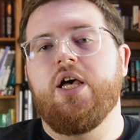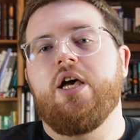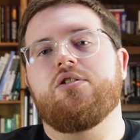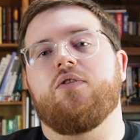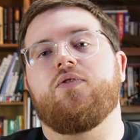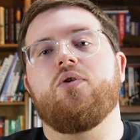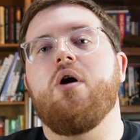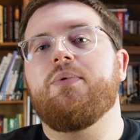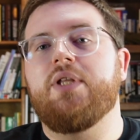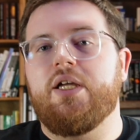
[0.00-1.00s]
So if you
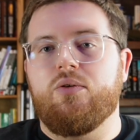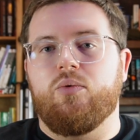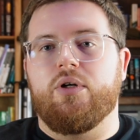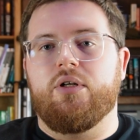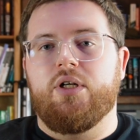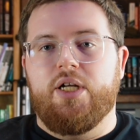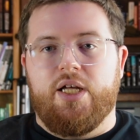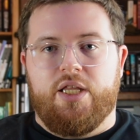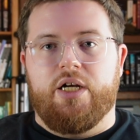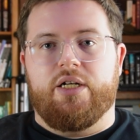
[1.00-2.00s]
open that door,
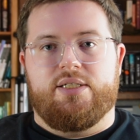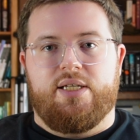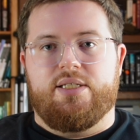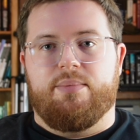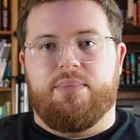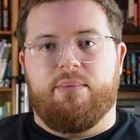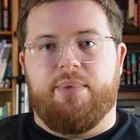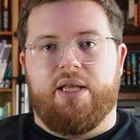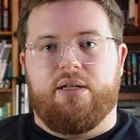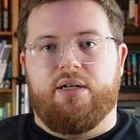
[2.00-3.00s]
they're going to say something
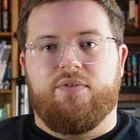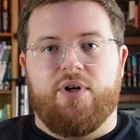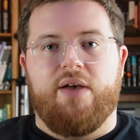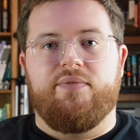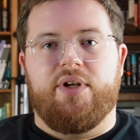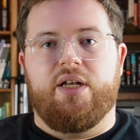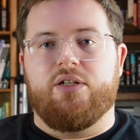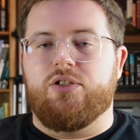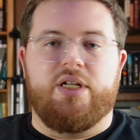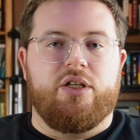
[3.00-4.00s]
about it. If they're having any
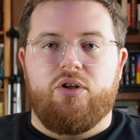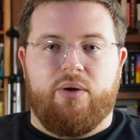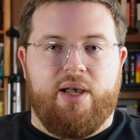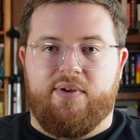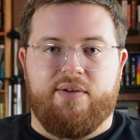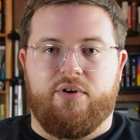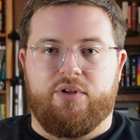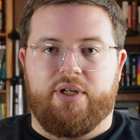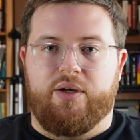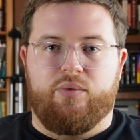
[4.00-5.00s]
issues. Now, you don't have to have all
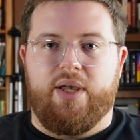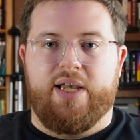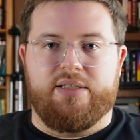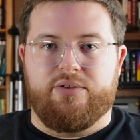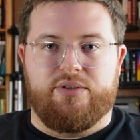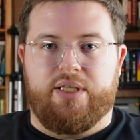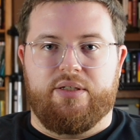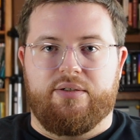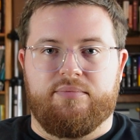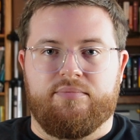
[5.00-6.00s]
the answers
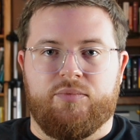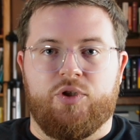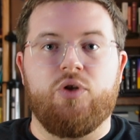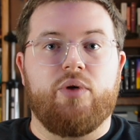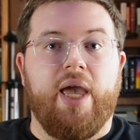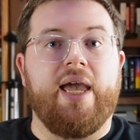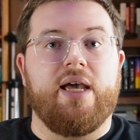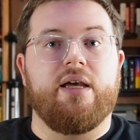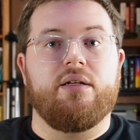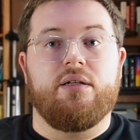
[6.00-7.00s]
either. You
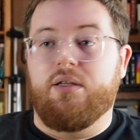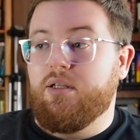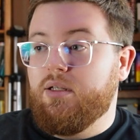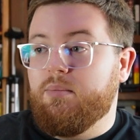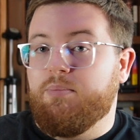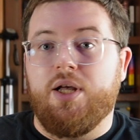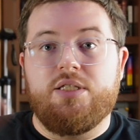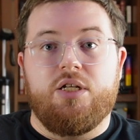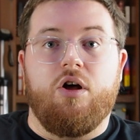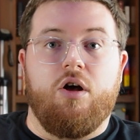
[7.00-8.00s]
can
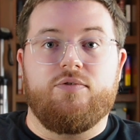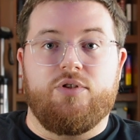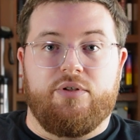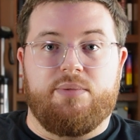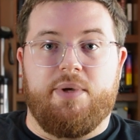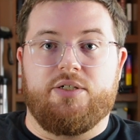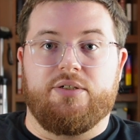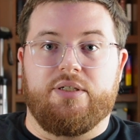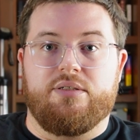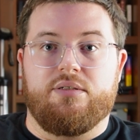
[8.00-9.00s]
punt it off to a
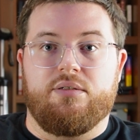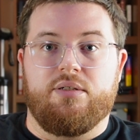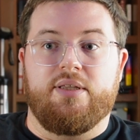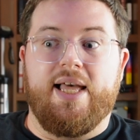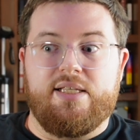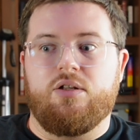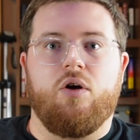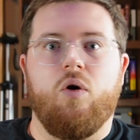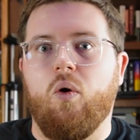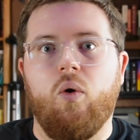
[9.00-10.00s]
specialist. That's the
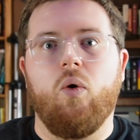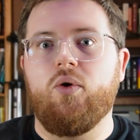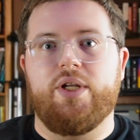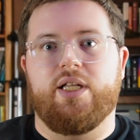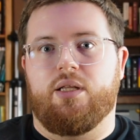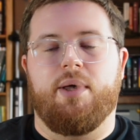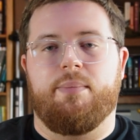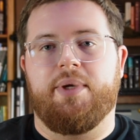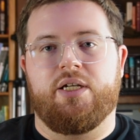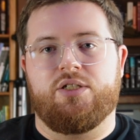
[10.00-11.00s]
whole deal about
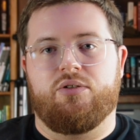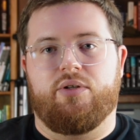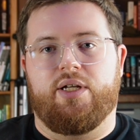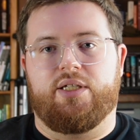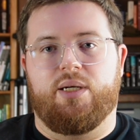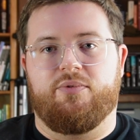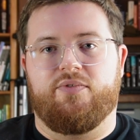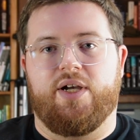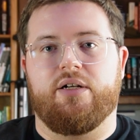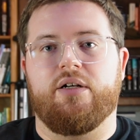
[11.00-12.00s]
being a general healthcare
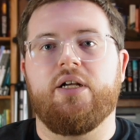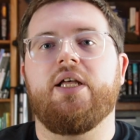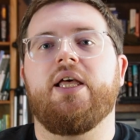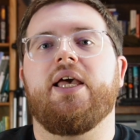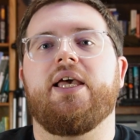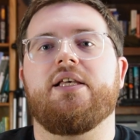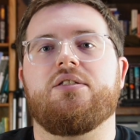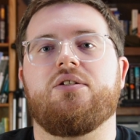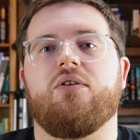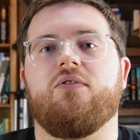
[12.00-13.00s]
provider, is
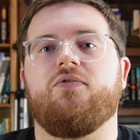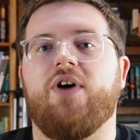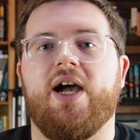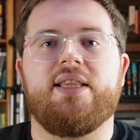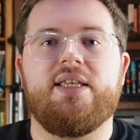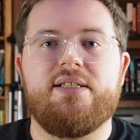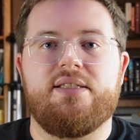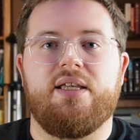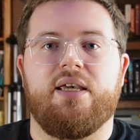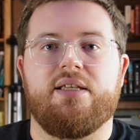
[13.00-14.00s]
to find these
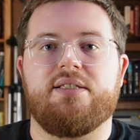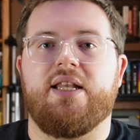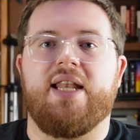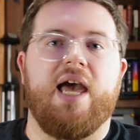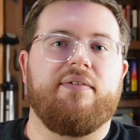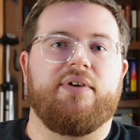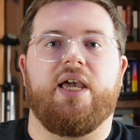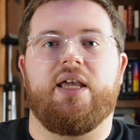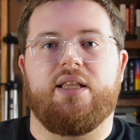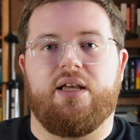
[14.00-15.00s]
things and
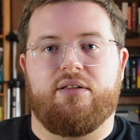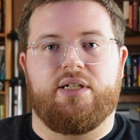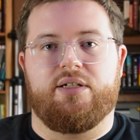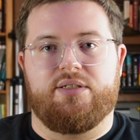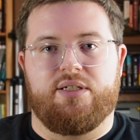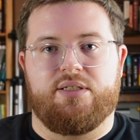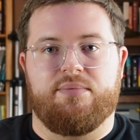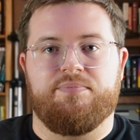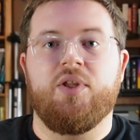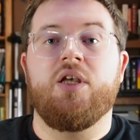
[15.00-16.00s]
navigate the healthcare
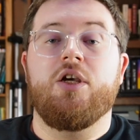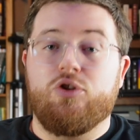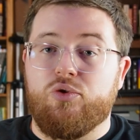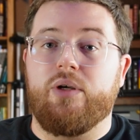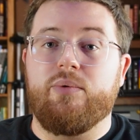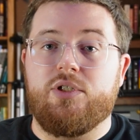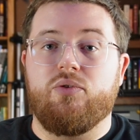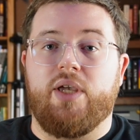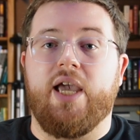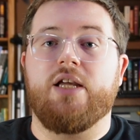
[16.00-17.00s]
system. Treat what you
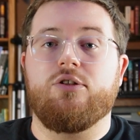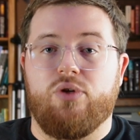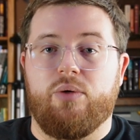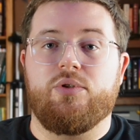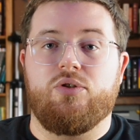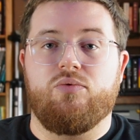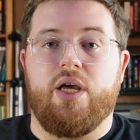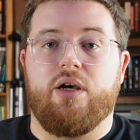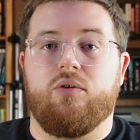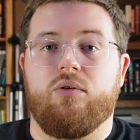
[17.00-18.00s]
can, treat what you
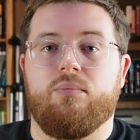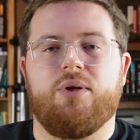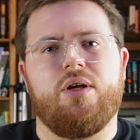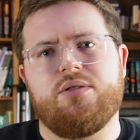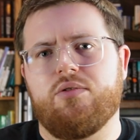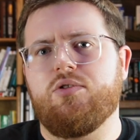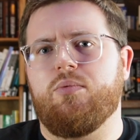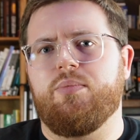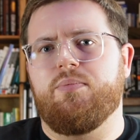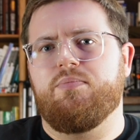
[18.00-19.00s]
know, but also
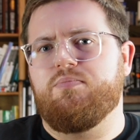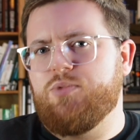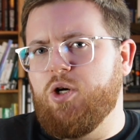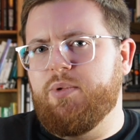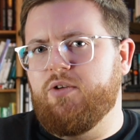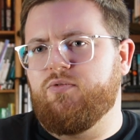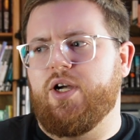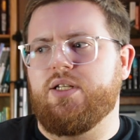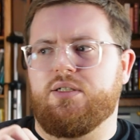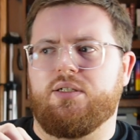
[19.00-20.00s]
don't be
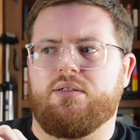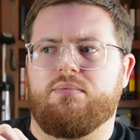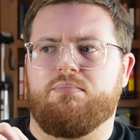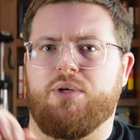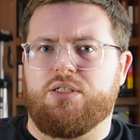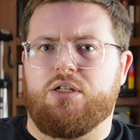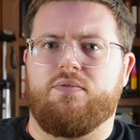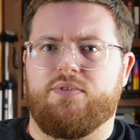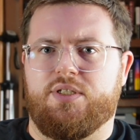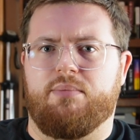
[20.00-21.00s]
afraid to punt it
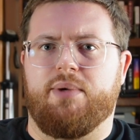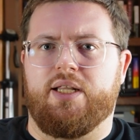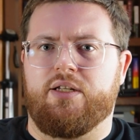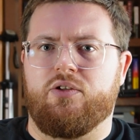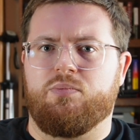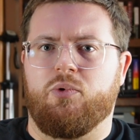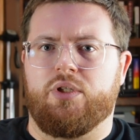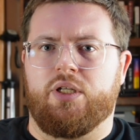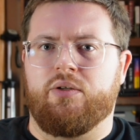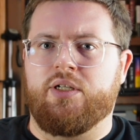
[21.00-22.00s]
off to somebody that knows more
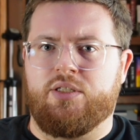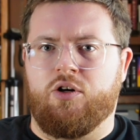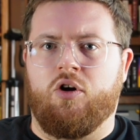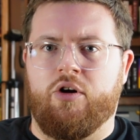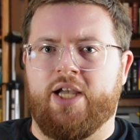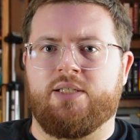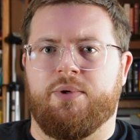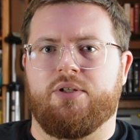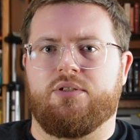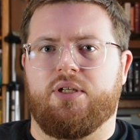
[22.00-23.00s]
than you, because there are
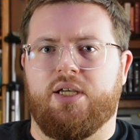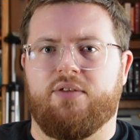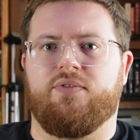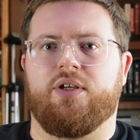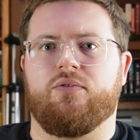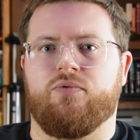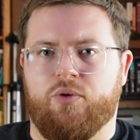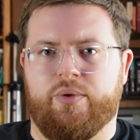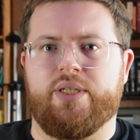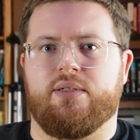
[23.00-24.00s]
experts in the field for
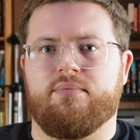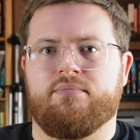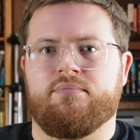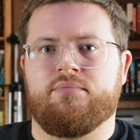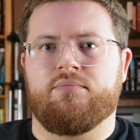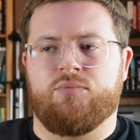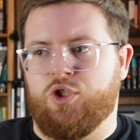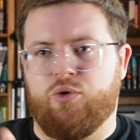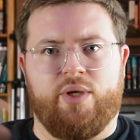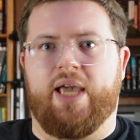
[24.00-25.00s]
a reason.
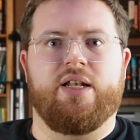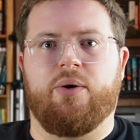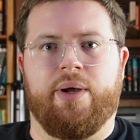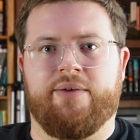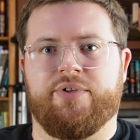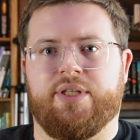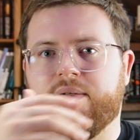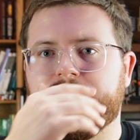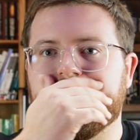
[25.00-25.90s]
You can't know everything.